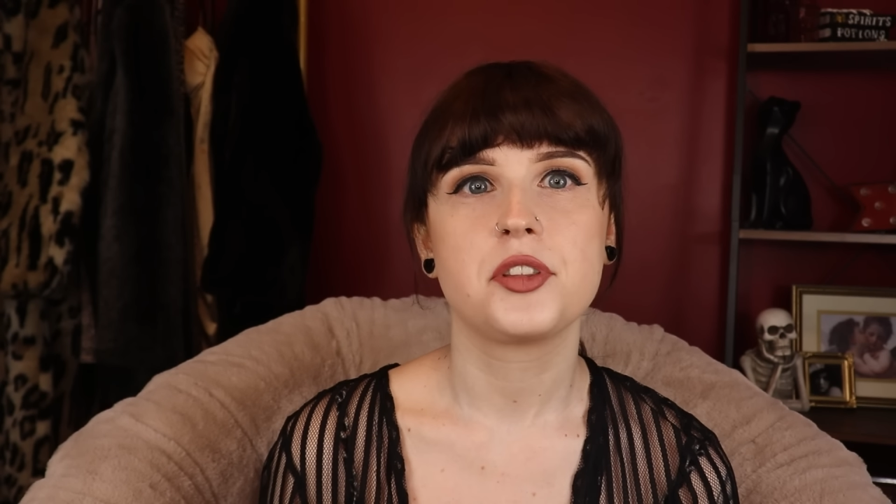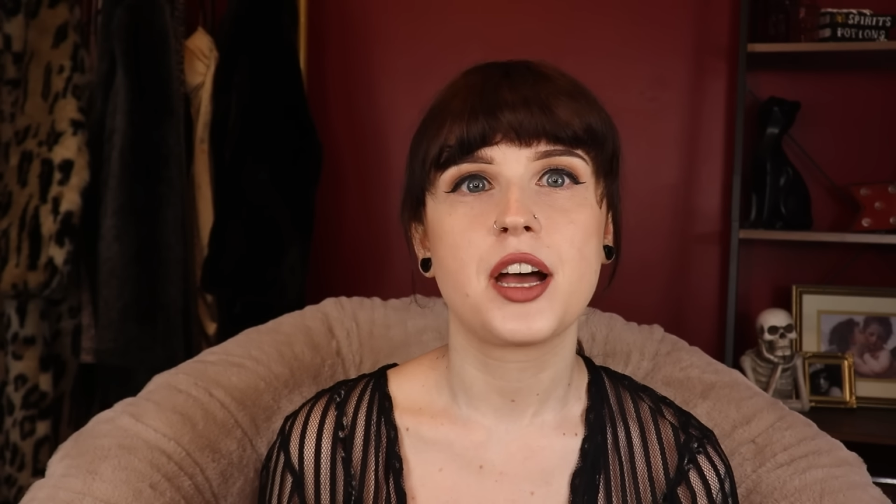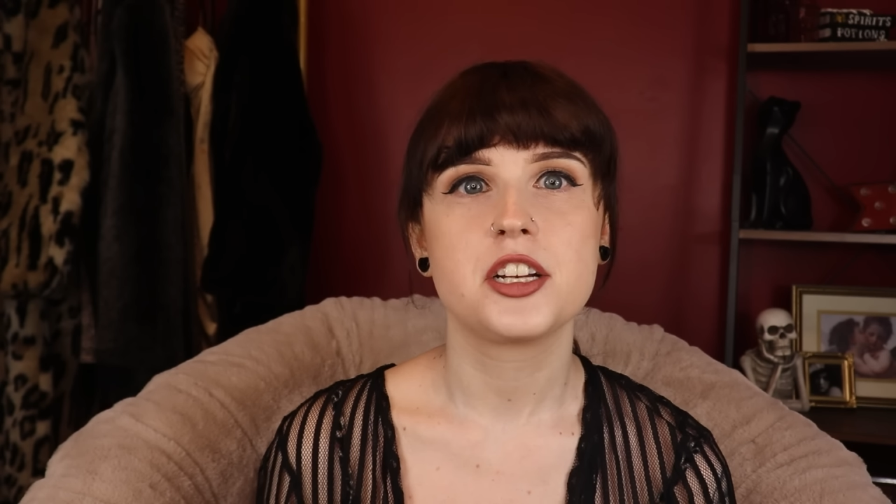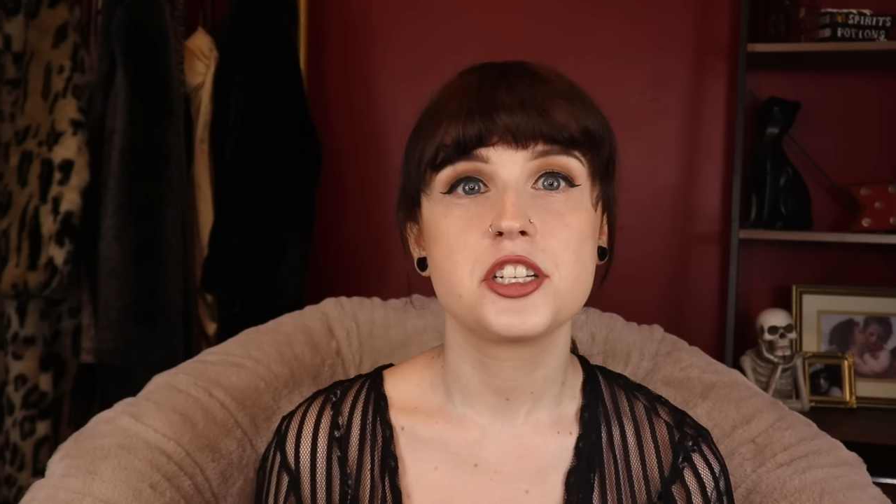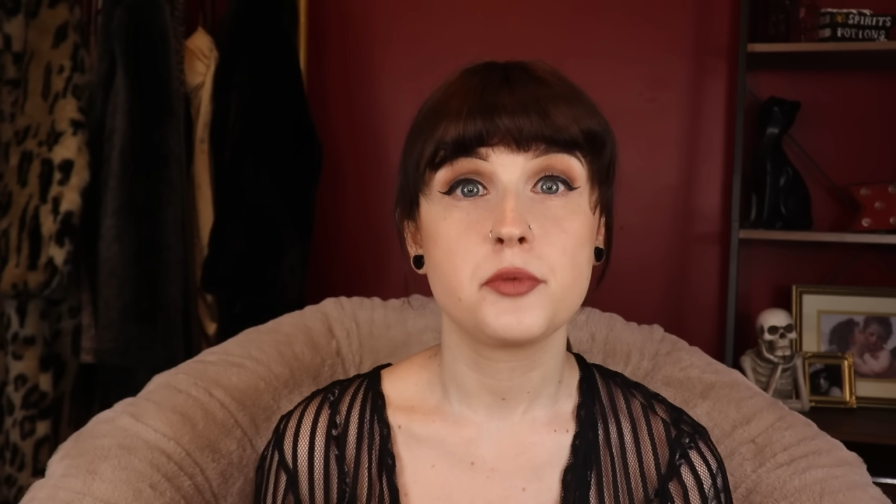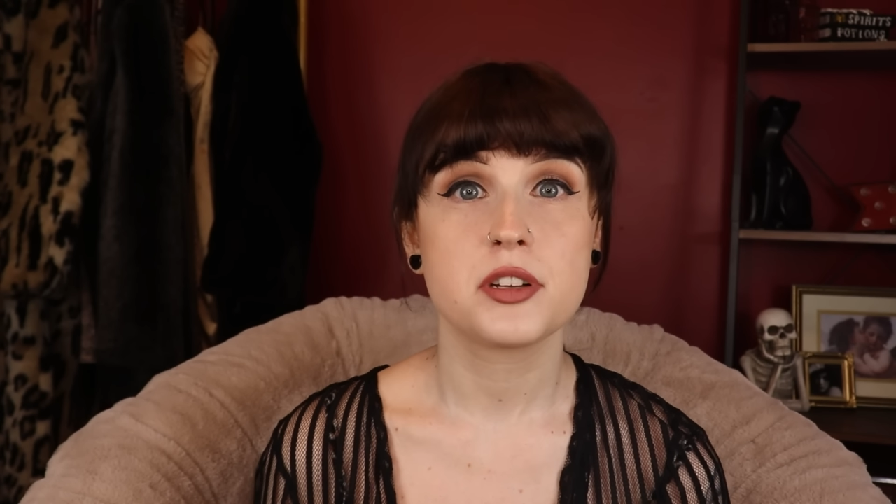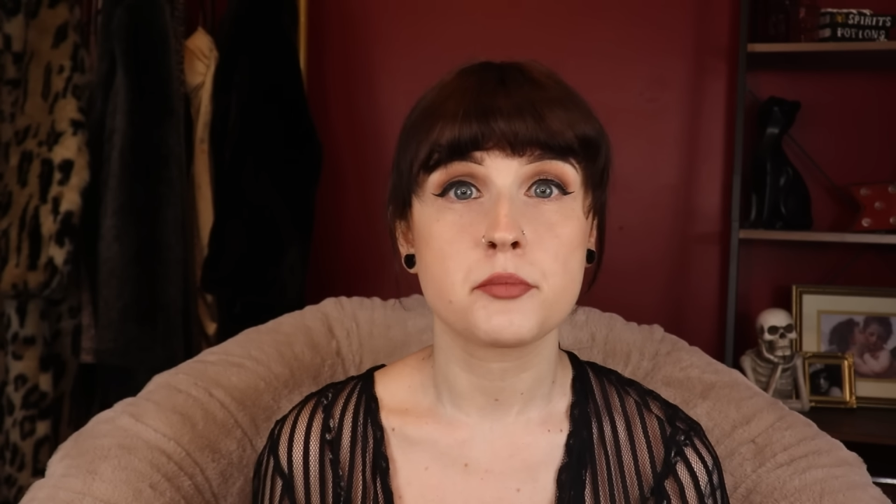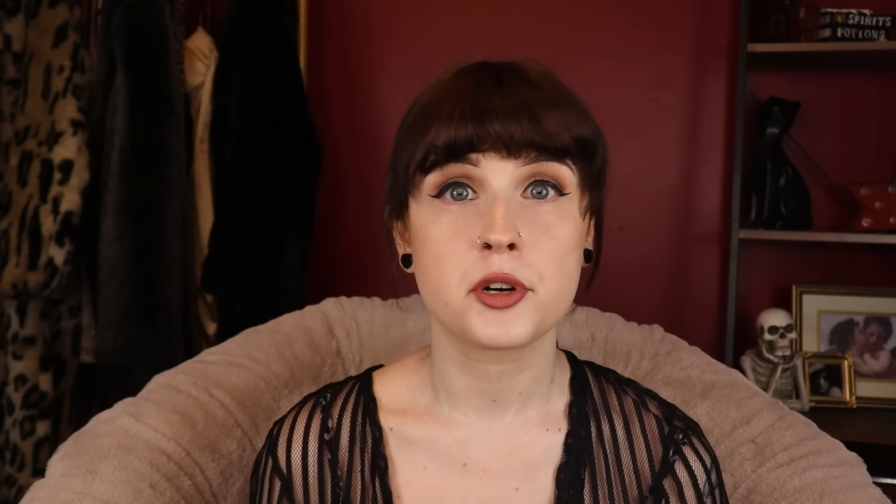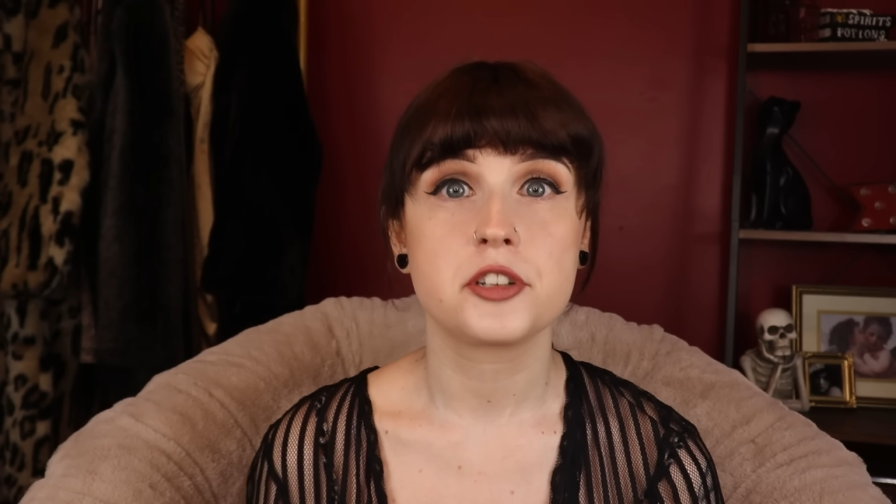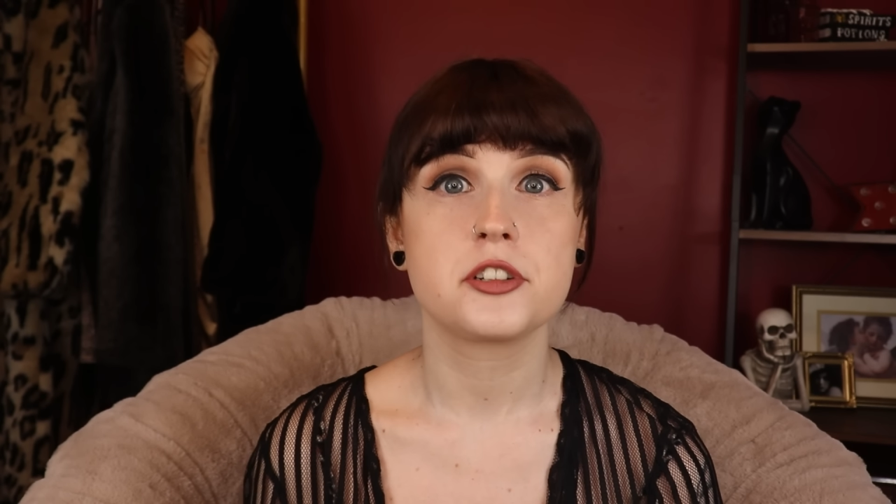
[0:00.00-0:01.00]
that she was
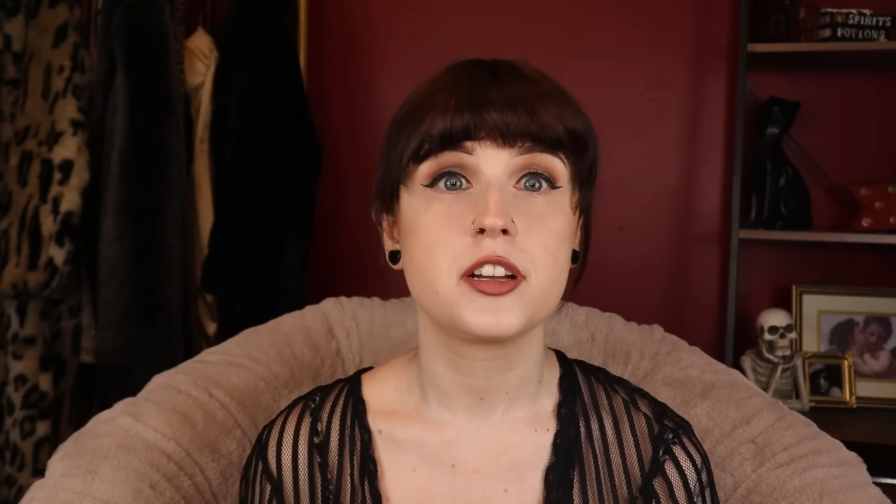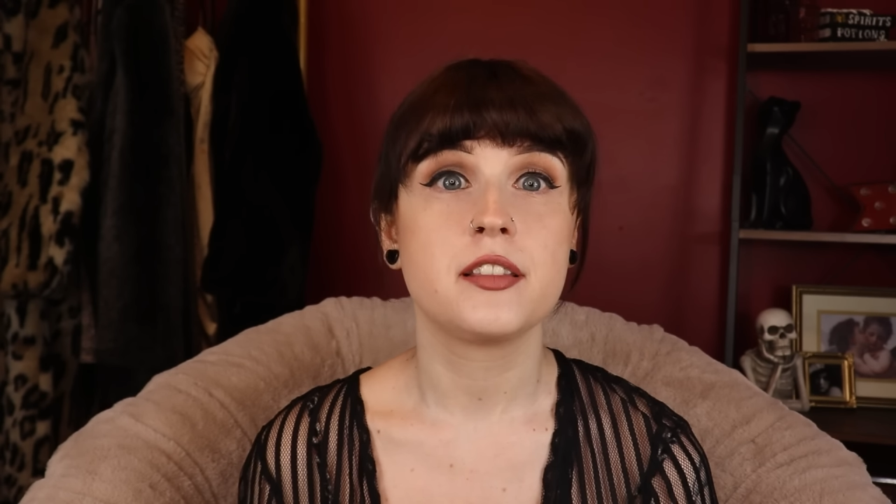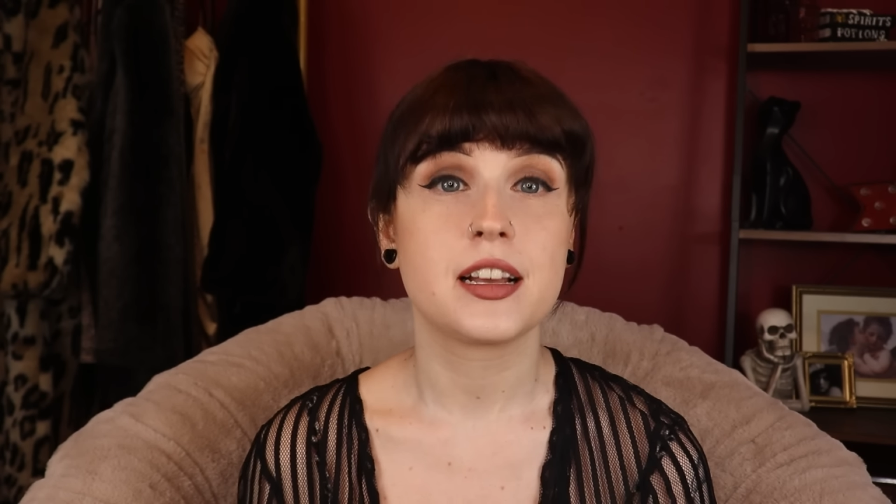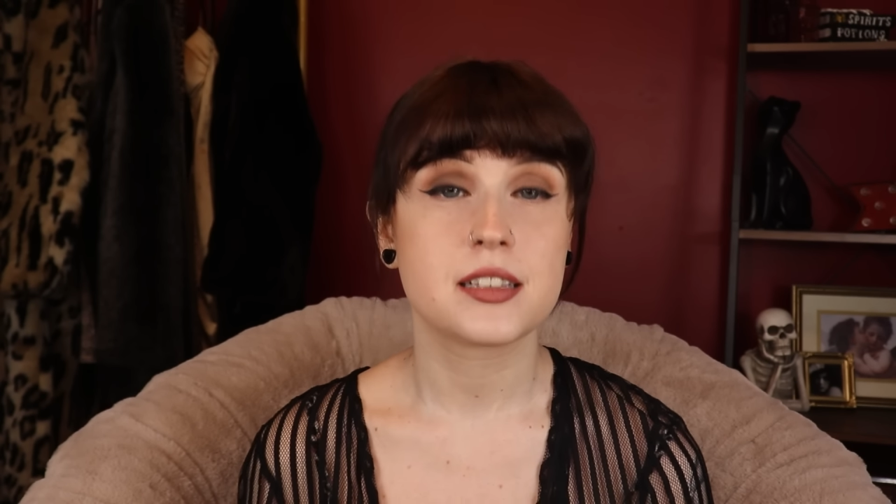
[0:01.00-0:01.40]
murdered in the